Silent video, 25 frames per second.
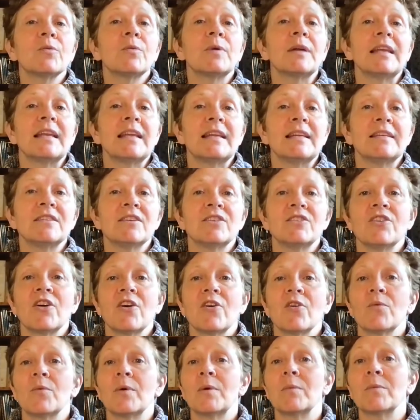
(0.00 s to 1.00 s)
We need to
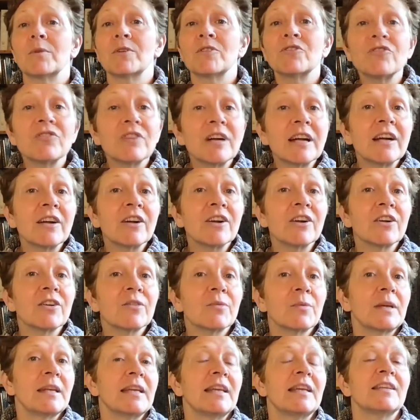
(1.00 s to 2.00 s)
know when we're
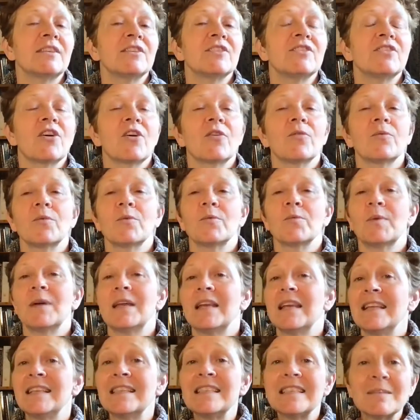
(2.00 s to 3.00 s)
triggered. We need to know when we
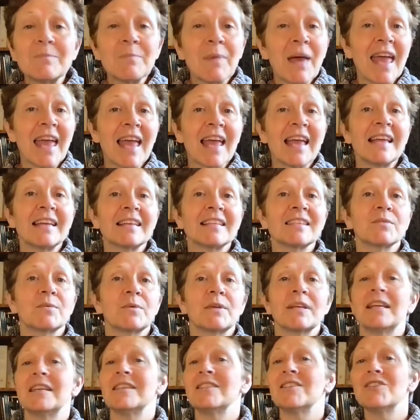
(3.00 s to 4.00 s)
need space.
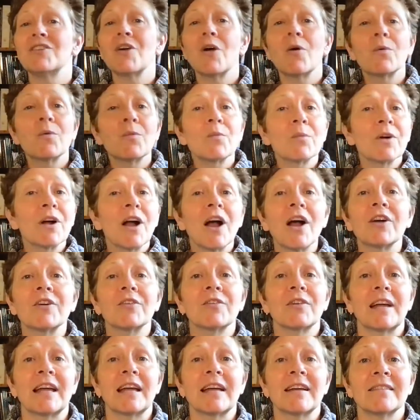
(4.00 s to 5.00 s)
We need to know when we're
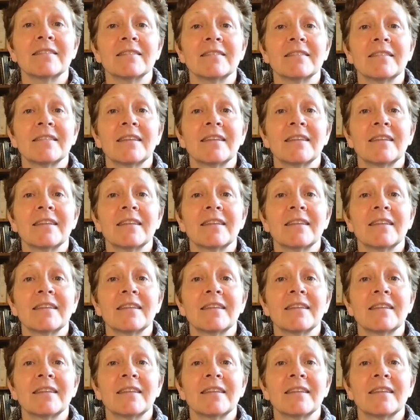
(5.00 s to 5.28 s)
hungry.